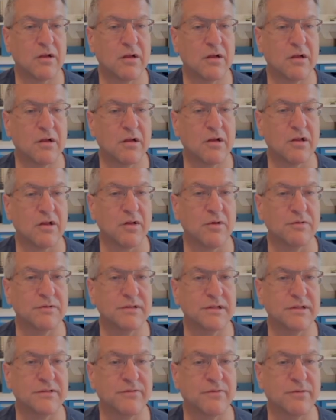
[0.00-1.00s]
close
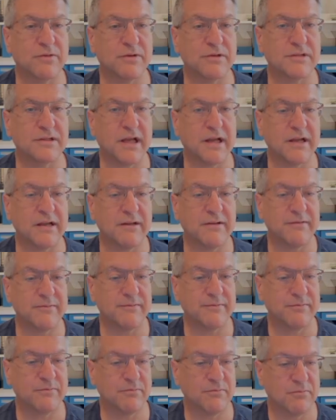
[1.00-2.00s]
this for a second.
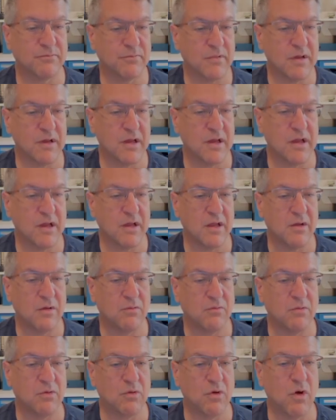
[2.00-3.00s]

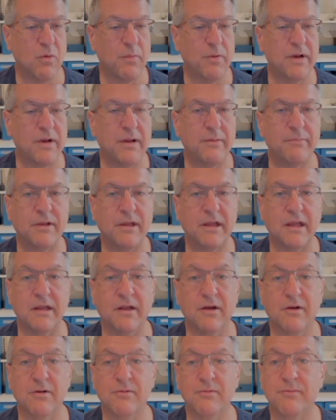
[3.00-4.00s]
We'll open up
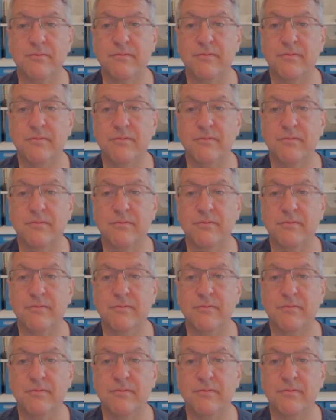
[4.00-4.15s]
Keynote.